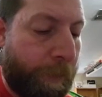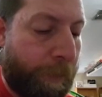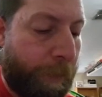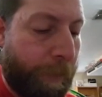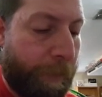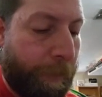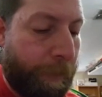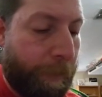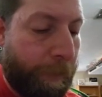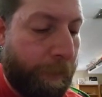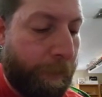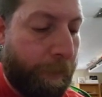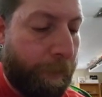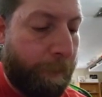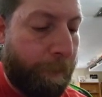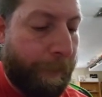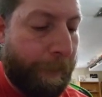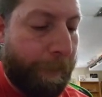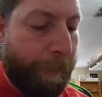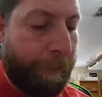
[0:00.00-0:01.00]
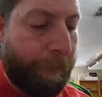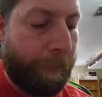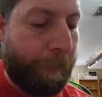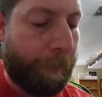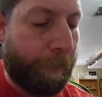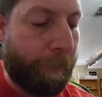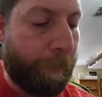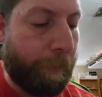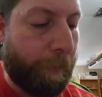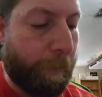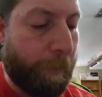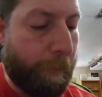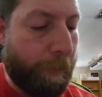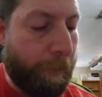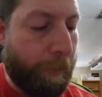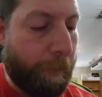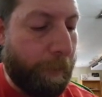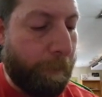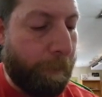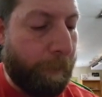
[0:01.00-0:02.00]
She did an amazing,
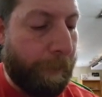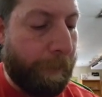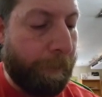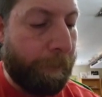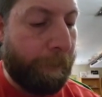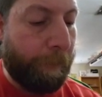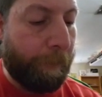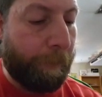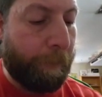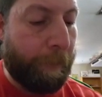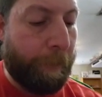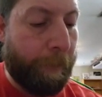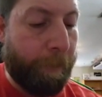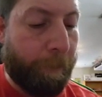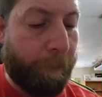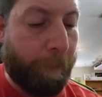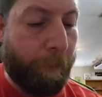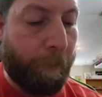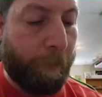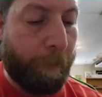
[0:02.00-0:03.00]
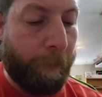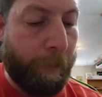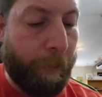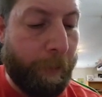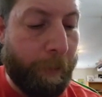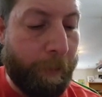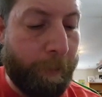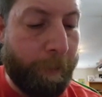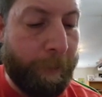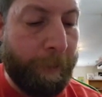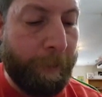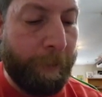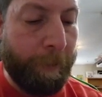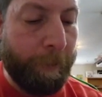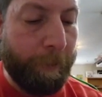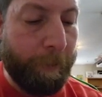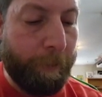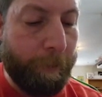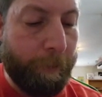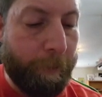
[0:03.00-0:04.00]
amazing thing for her hubby.
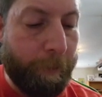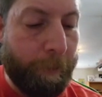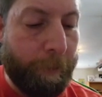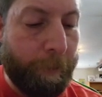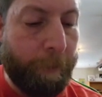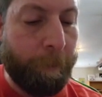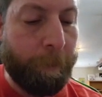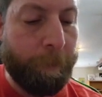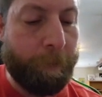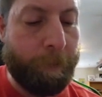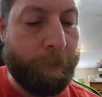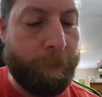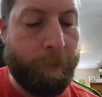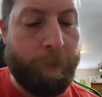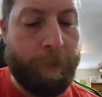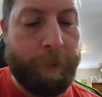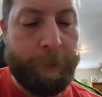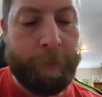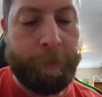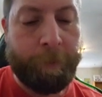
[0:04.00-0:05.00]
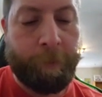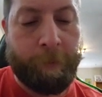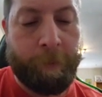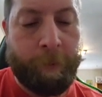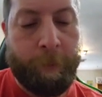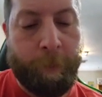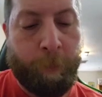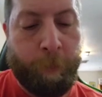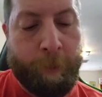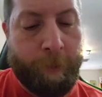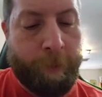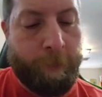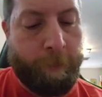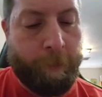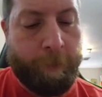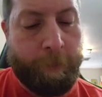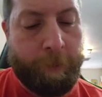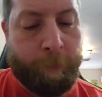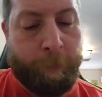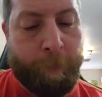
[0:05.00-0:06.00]
That was so nice of her to pre-order
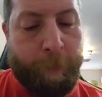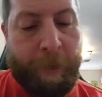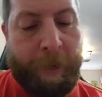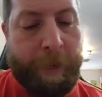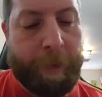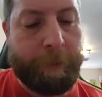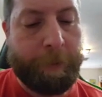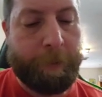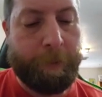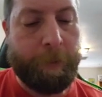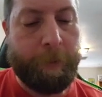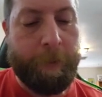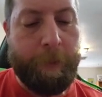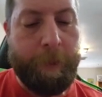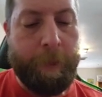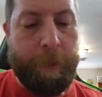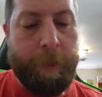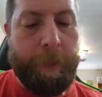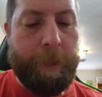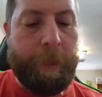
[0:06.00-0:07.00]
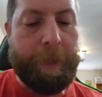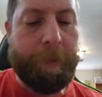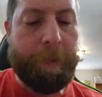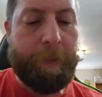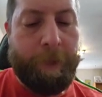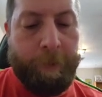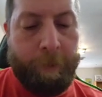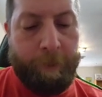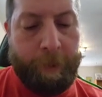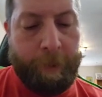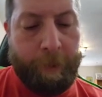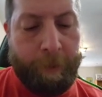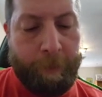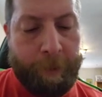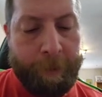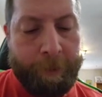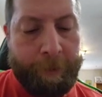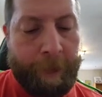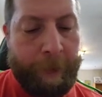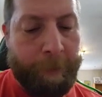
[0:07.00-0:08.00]
this box. Like I said, you can get them
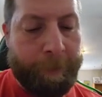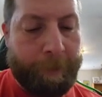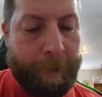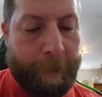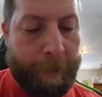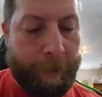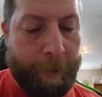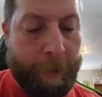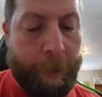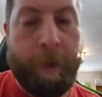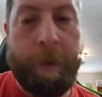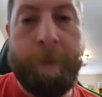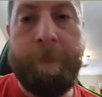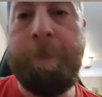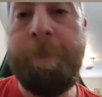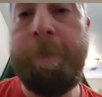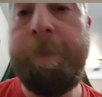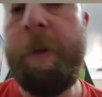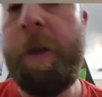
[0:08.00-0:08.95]
on tops.com.